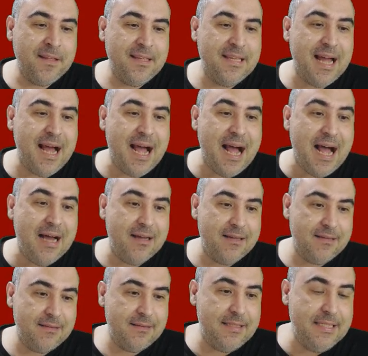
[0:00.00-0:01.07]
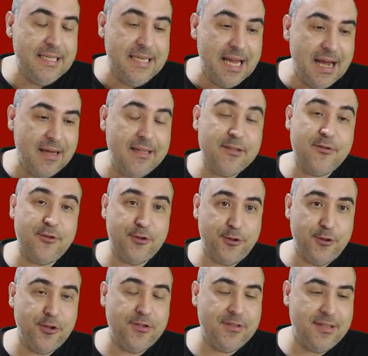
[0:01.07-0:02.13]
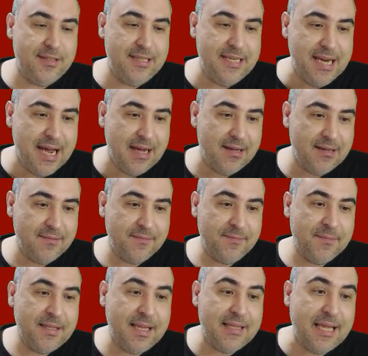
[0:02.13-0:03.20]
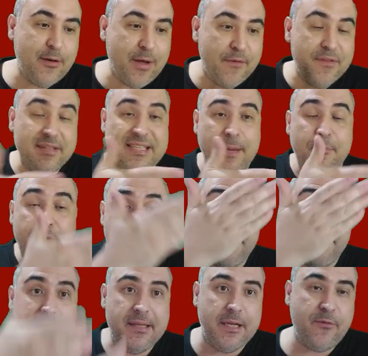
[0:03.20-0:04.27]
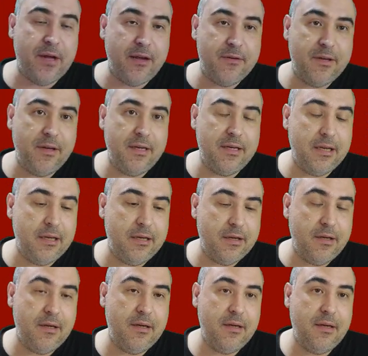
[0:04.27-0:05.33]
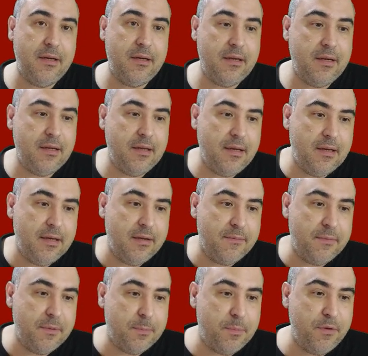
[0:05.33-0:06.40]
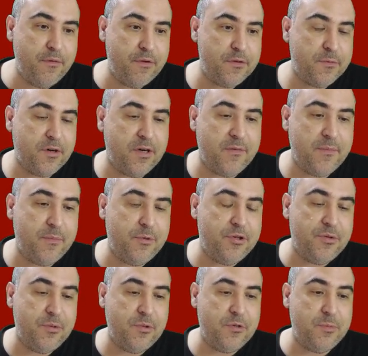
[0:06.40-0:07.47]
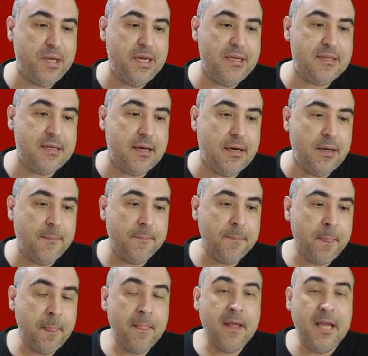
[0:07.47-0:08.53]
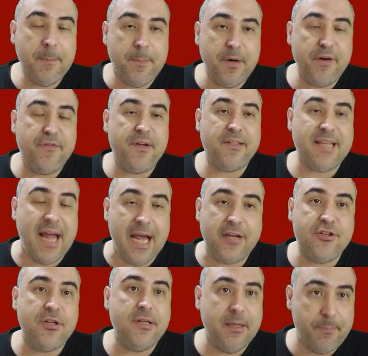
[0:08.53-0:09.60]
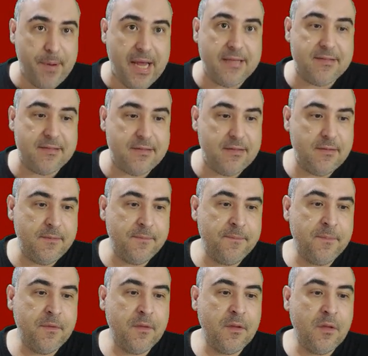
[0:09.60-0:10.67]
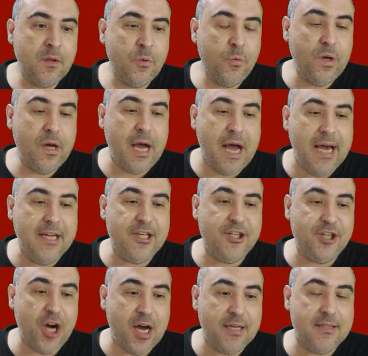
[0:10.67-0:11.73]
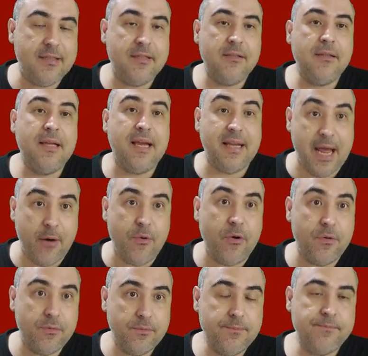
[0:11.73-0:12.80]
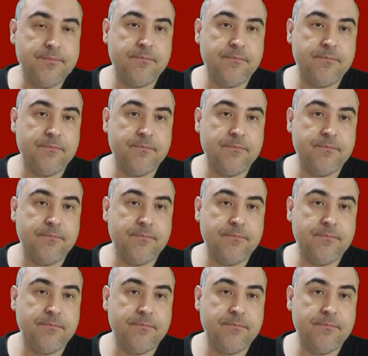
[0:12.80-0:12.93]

Ya'a. Nia is to shoot. Nia. And then you have the same rema that we have in the previous verb, which means a perfect action in the past. I shot an arrow.